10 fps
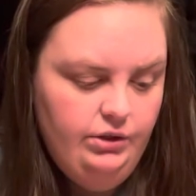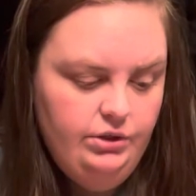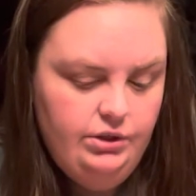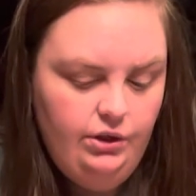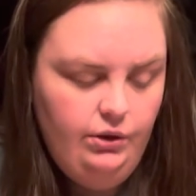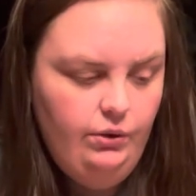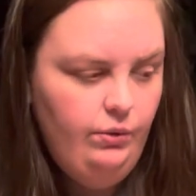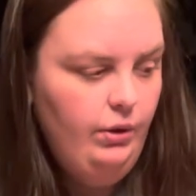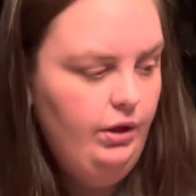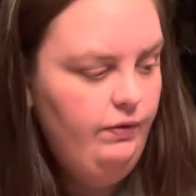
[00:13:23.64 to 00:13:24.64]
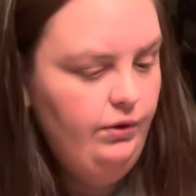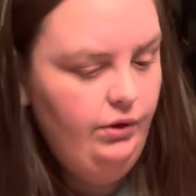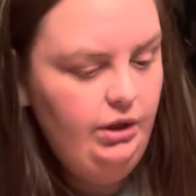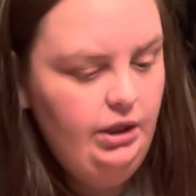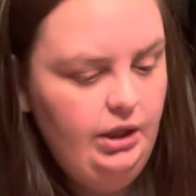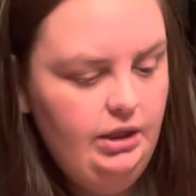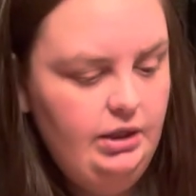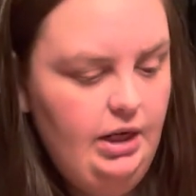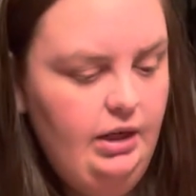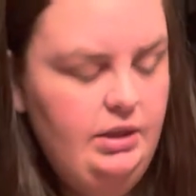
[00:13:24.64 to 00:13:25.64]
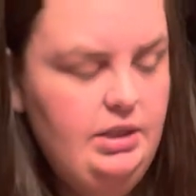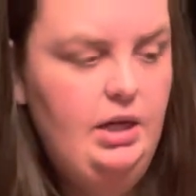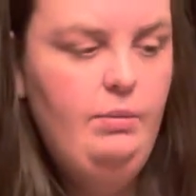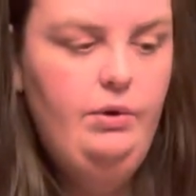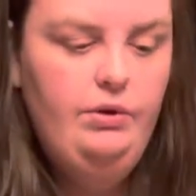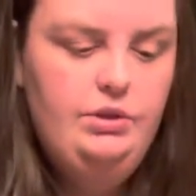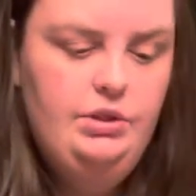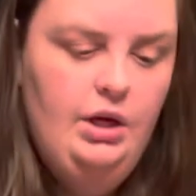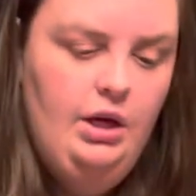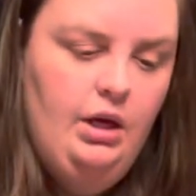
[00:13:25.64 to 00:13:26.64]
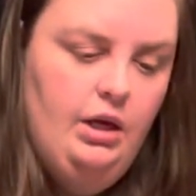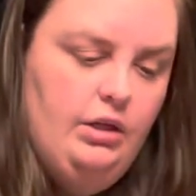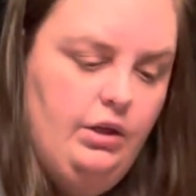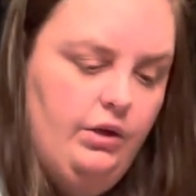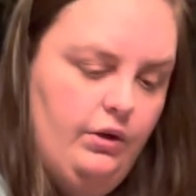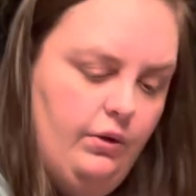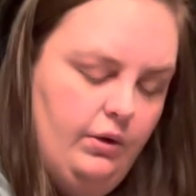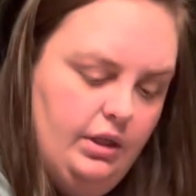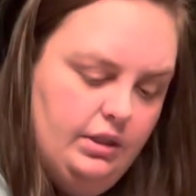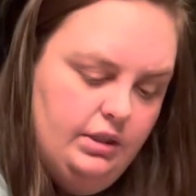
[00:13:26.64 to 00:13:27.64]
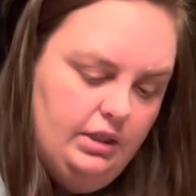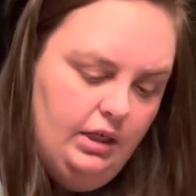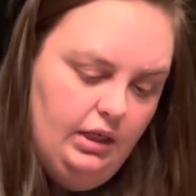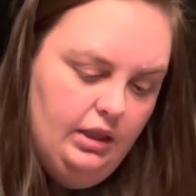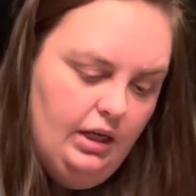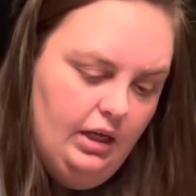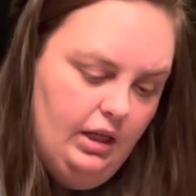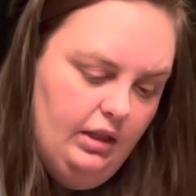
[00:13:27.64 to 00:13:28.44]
So if you're looking at the data tables, you can see that